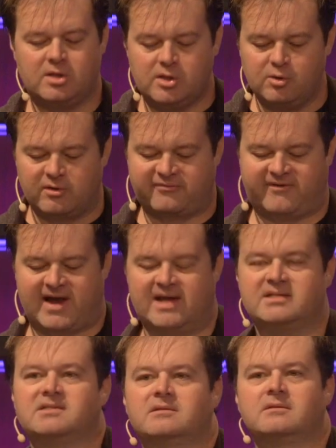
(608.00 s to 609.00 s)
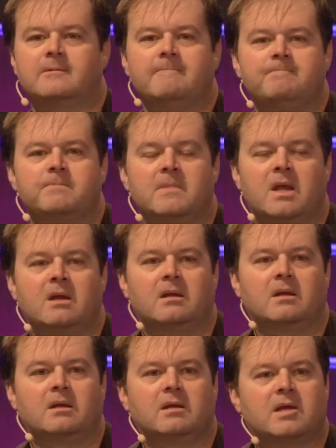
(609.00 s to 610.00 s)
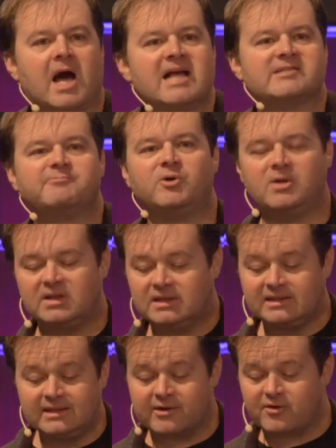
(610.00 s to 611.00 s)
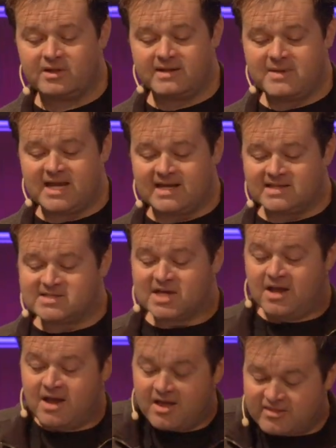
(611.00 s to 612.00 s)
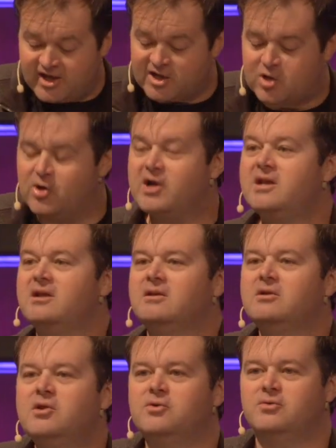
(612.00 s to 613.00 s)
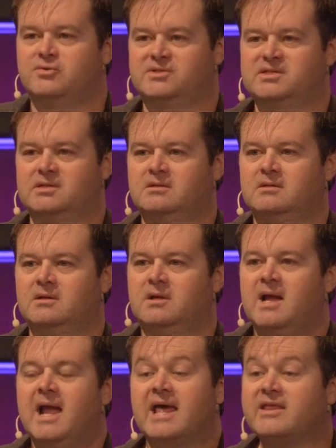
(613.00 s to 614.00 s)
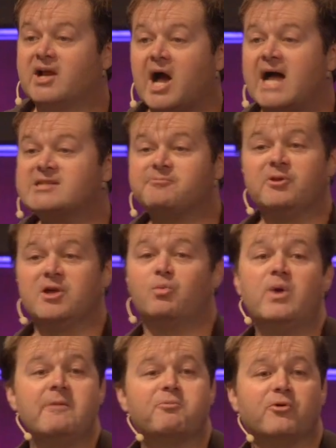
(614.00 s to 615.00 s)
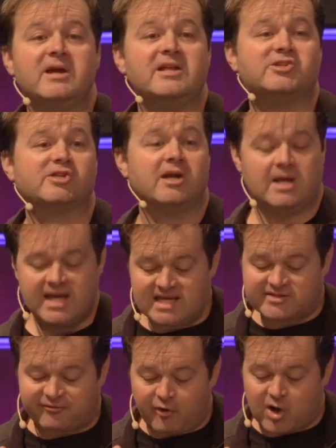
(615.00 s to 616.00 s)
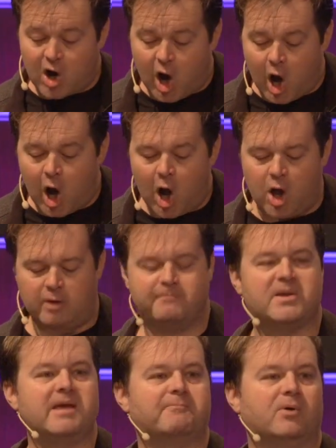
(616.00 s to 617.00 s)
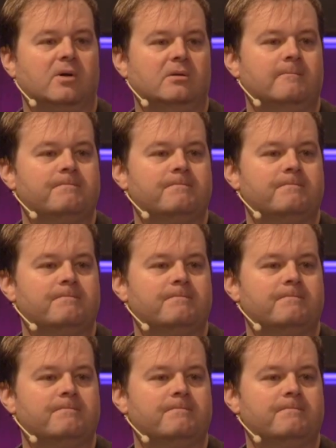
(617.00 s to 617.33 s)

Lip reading: unifies. Gospel literally means the good news. And the gospel that we preach is for all people.